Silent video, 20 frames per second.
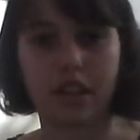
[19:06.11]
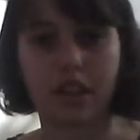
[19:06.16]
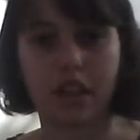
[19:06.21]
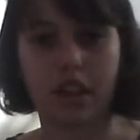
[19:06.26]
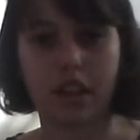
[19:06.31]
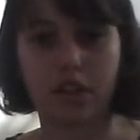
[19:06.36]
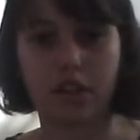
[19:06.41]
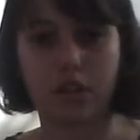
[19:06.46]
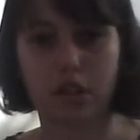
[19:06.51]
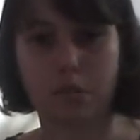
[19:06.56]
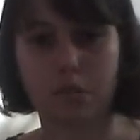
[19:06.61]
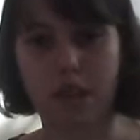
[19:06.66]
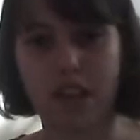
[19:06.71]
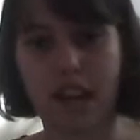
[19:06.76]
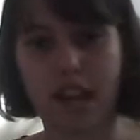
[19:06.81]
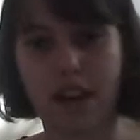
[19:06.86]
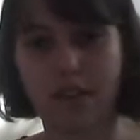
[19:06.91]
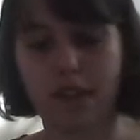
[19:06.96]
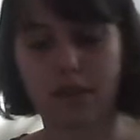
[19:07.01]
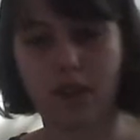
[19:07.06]
I'll just be
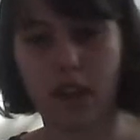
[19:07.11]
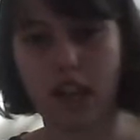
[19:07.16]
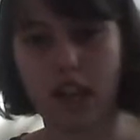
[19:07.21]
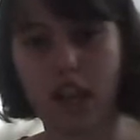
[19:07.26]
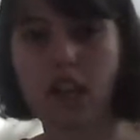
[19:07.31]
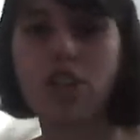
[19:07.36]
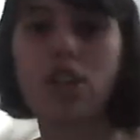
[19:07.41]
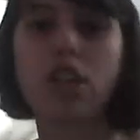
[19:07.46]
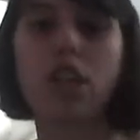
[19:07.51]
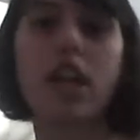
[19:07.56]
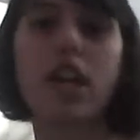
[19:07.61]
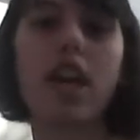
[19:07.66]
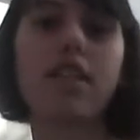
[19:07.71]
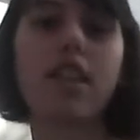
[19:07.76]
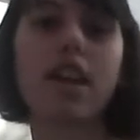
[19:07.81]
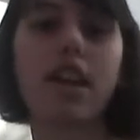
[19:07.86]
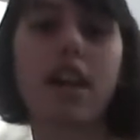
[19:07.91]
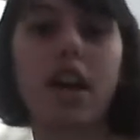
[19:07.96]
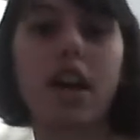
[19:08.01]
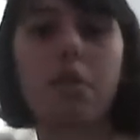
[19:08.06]
having vacation, and
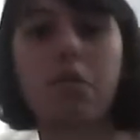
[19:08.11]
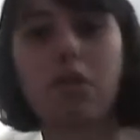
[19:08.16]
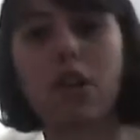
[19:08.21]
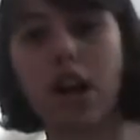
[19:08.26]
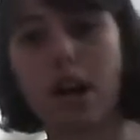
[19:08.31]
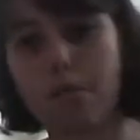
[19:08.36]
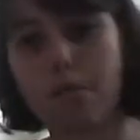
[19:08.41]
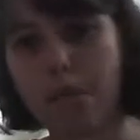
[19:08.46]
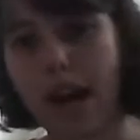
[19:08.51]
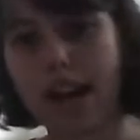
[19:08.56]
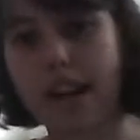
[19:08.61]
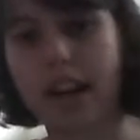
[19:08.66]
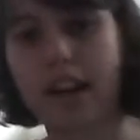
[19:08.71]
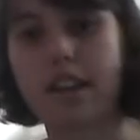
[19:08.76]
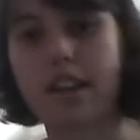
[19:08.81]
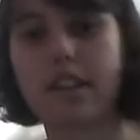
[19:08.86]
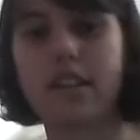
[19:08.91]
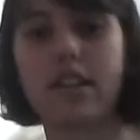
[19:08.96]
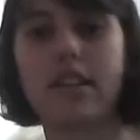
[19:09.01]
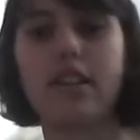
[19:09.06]
then I will come back
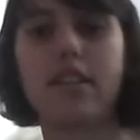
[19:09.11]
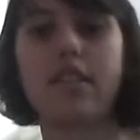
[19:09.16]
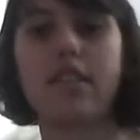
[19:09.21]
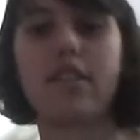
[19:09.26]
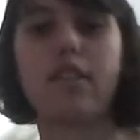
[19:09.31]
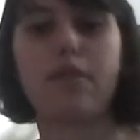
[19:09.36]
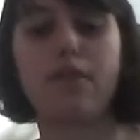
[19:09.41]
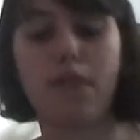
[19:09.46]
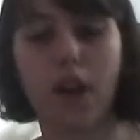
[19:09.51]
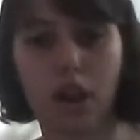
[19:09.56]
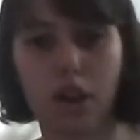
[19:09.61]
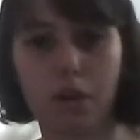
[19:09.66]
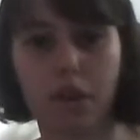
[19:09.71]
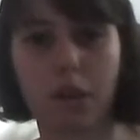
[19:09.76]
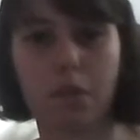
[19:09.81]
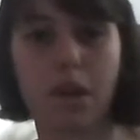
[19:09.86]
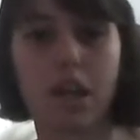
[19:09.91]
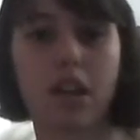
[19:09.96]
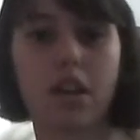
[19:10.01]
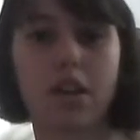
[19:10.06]
the
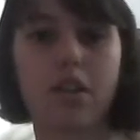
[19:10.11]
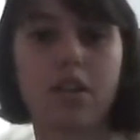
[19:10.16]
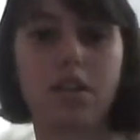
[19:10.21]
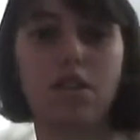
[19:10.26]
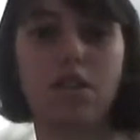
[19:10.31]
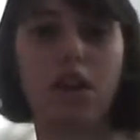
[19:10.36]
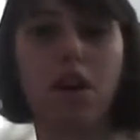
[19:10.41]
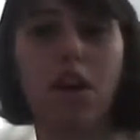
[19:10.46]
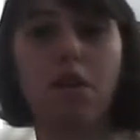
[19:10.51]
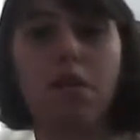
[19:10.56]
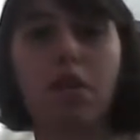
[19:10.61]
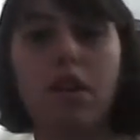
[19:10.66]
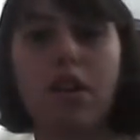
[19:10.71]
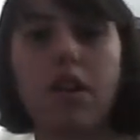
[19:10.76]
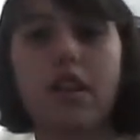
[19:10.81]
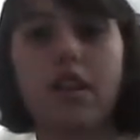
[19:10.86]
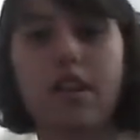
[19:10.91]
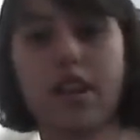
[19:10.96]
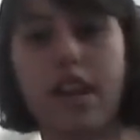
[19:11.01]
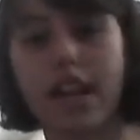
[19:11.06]
following week. So
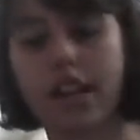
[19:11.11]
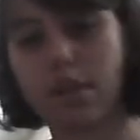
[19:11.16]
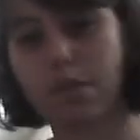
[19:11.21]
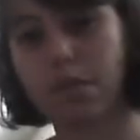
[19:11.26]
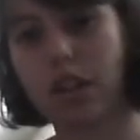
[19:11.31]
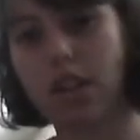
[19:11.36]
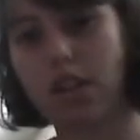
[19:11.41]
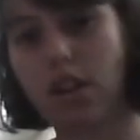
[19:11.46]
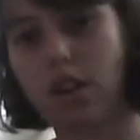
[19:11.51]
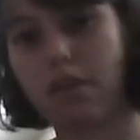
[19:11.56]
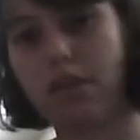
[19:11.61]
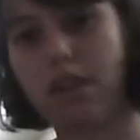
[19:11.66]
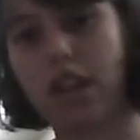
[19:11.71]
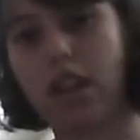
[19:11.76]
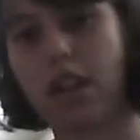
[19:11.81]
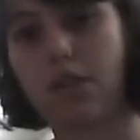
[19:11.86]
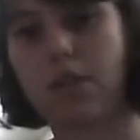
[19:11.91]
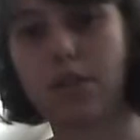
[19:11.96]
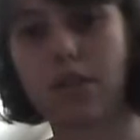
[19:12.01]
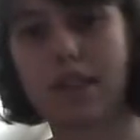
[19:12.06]
next week, no
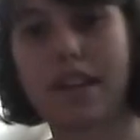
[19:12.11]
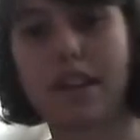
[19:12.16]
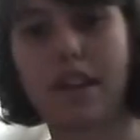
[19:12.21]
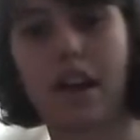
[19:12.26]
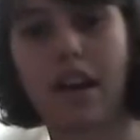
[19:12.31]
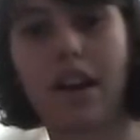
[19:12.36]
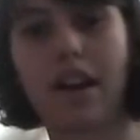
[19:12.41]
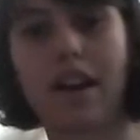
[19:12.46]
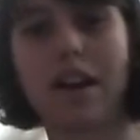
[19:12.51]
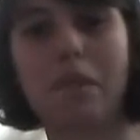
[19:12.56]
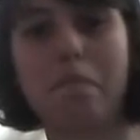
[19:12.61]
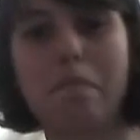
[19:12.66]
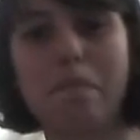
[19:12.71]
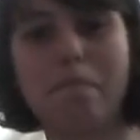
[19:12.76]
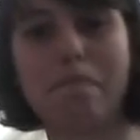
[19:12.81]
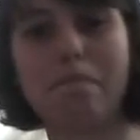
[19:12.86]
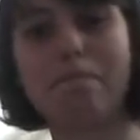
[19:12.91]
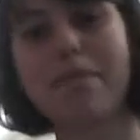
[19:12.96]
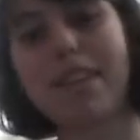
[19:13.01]
videos. I'll